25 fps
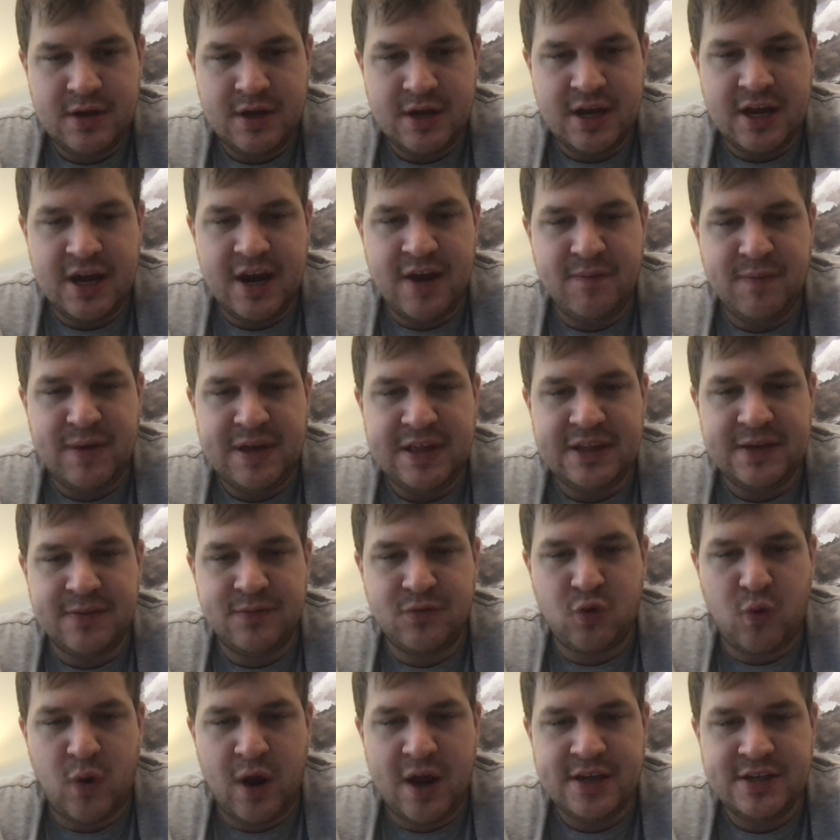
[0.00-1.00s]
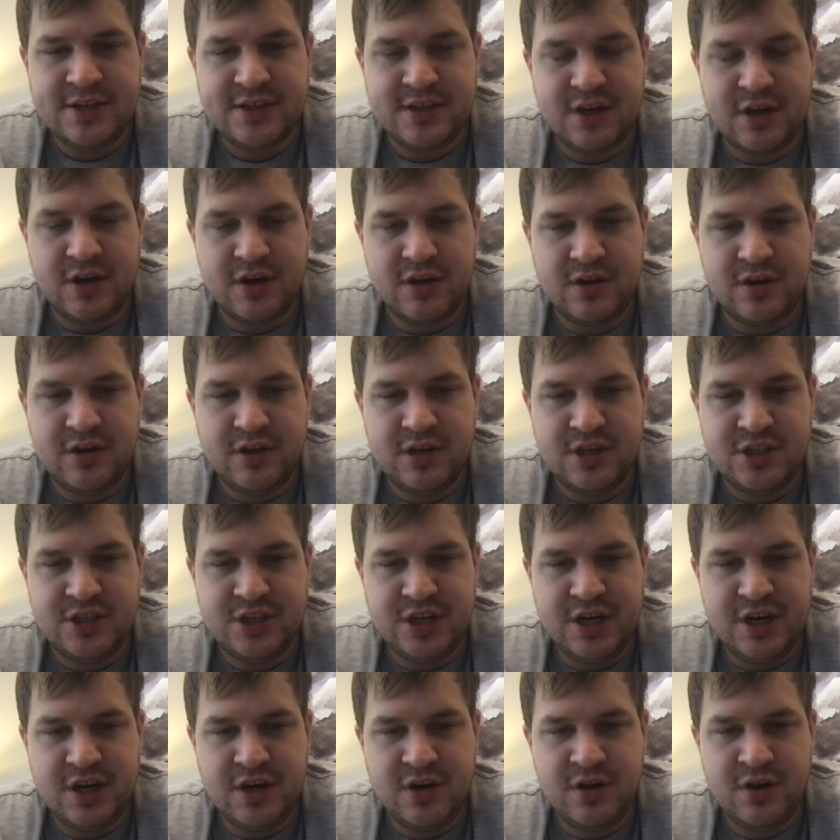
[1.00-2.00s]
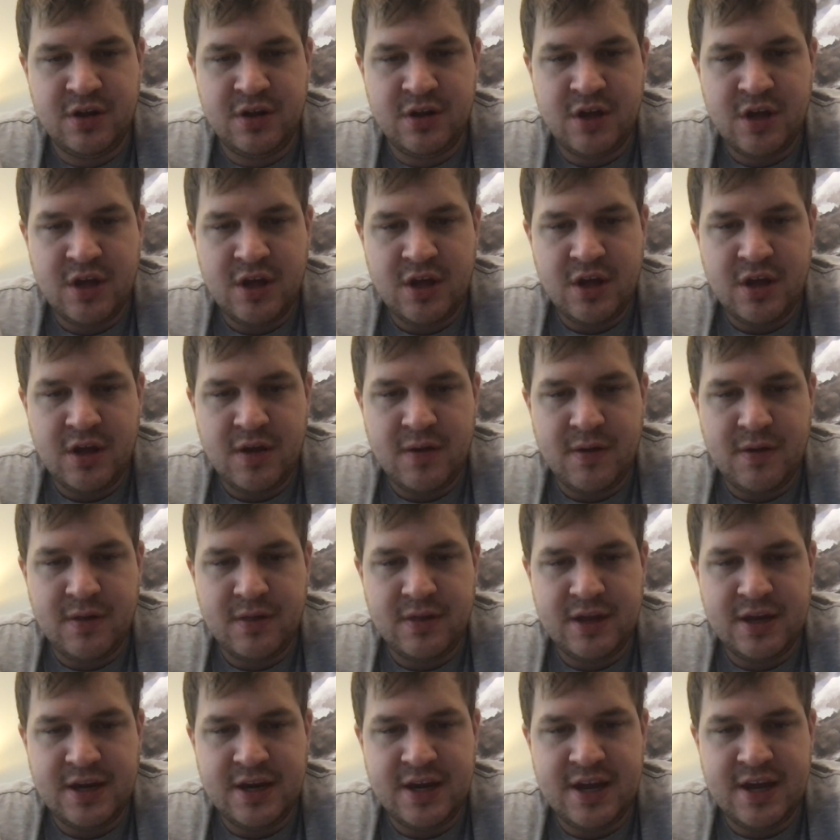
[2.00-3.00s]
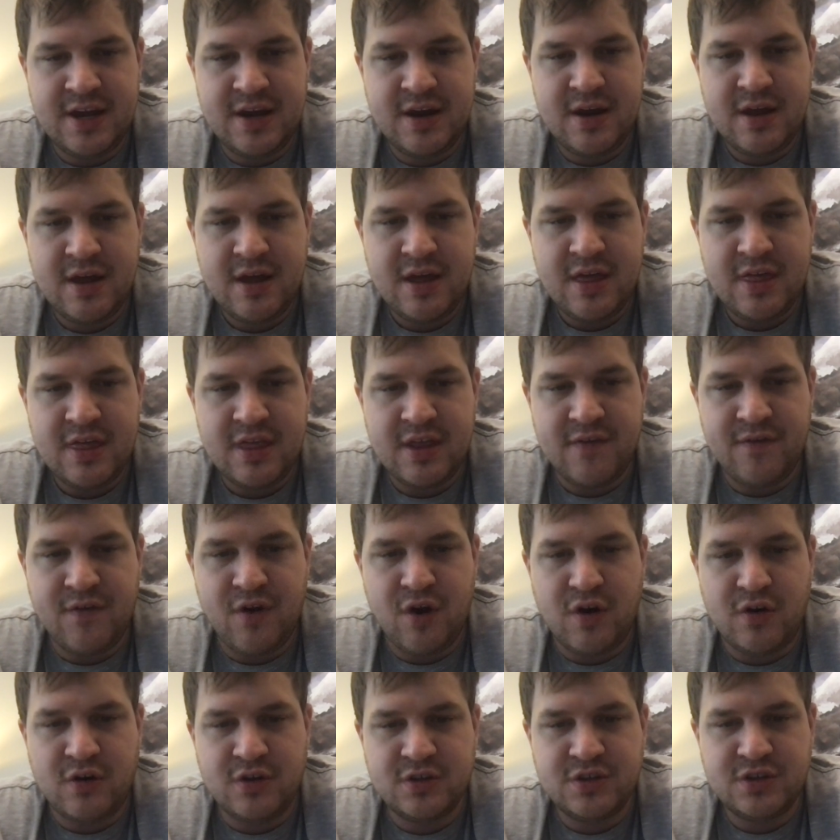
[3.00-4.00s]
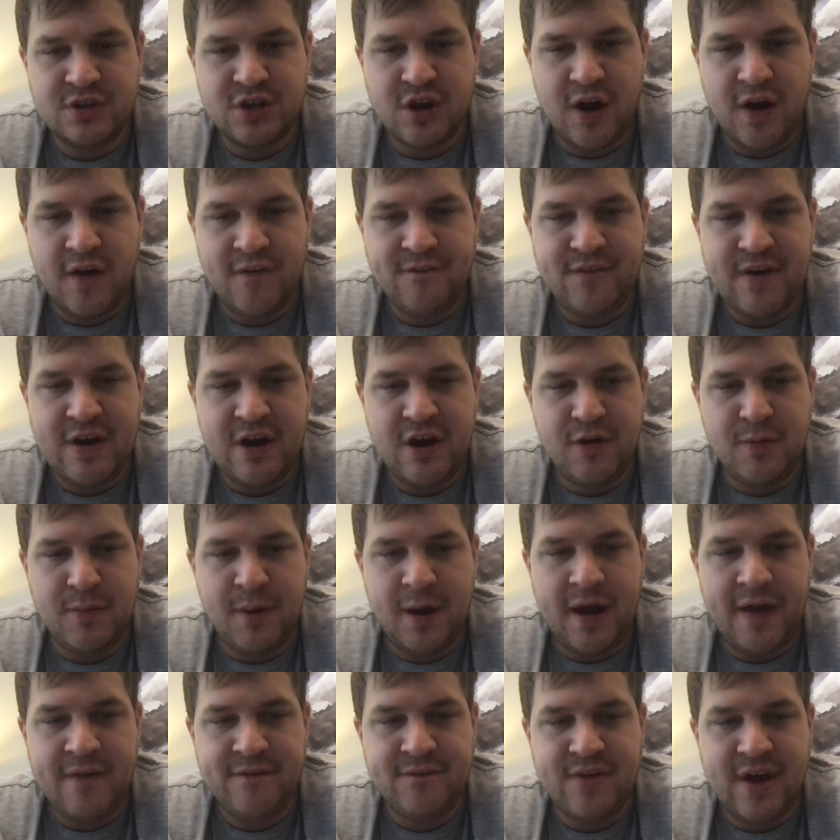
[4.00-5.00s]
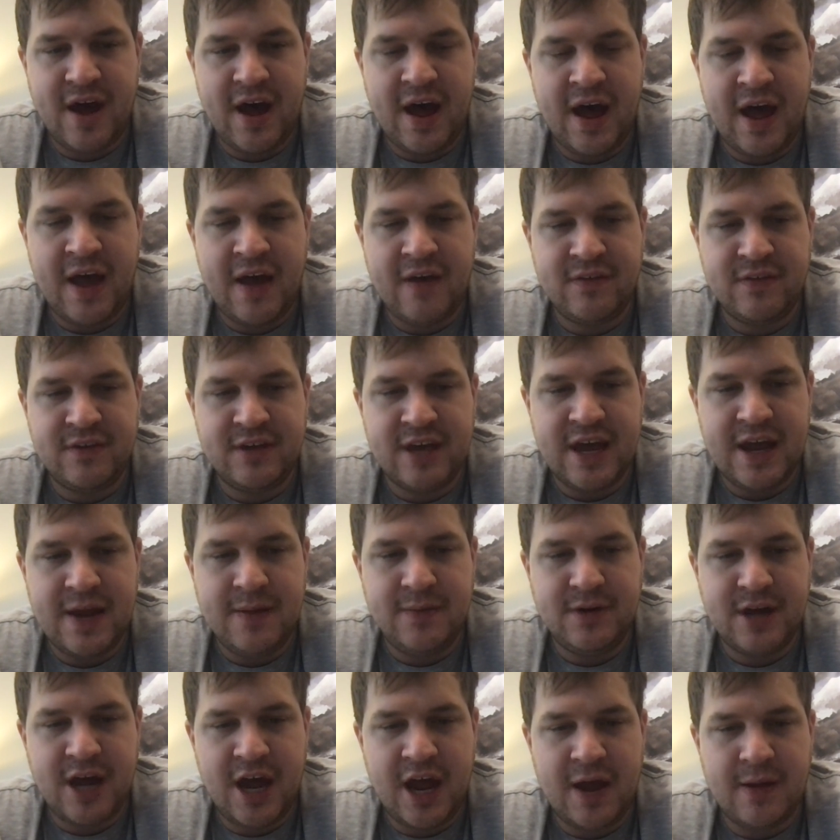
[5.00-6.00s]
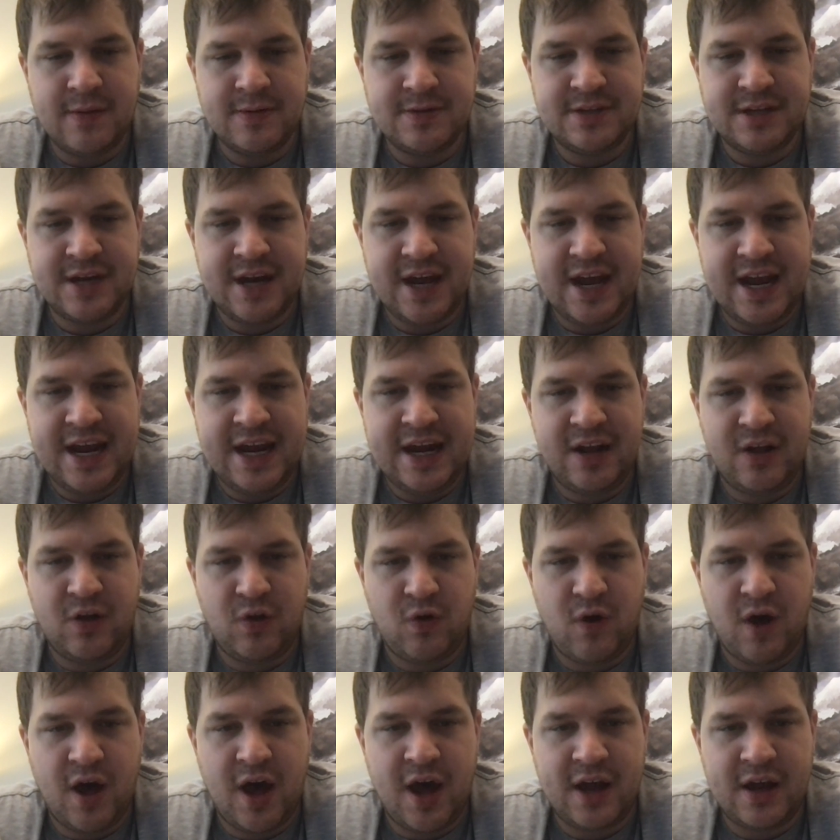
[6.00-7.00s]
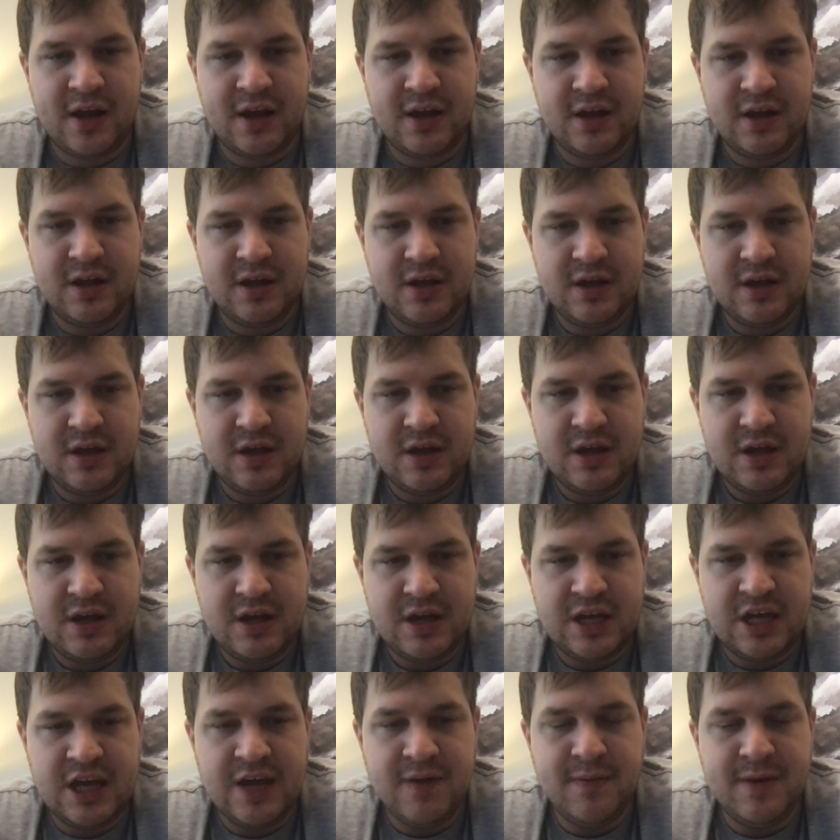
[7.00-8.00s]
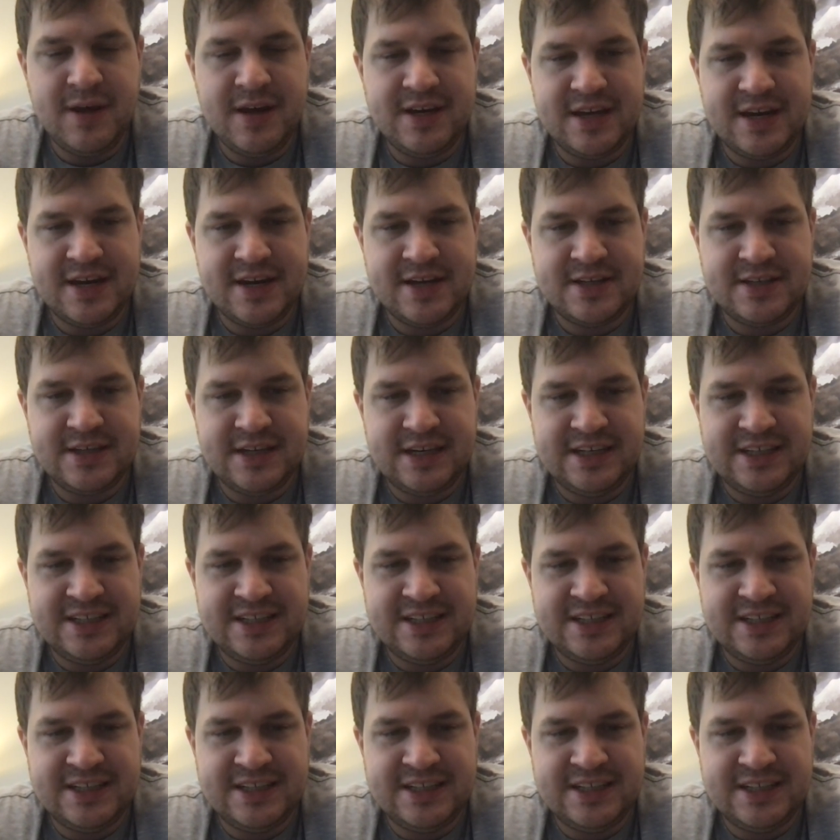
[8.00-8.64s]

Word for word: and I beat them twice this year. They did. The Vols are favored by five. Game time is at 8 o'clock. Give me Tennessee